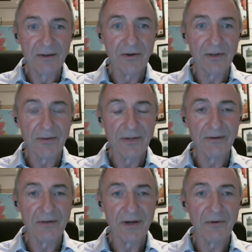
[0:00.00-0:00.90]
or you
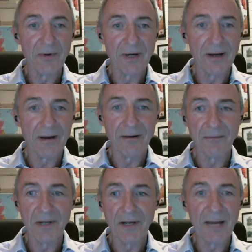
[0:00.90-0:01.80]
don't know
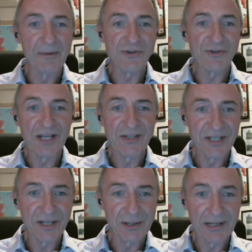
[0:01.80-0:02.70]
how much
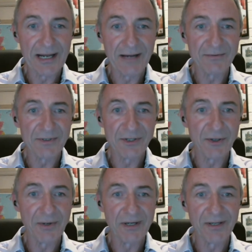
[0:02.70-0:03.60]
cheating you'll have to
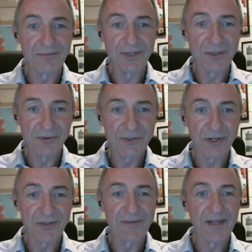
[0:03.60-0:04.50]
do in a two
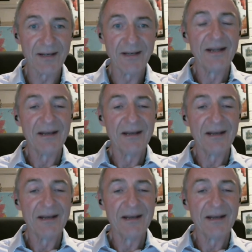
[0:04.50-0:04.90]
shot, then,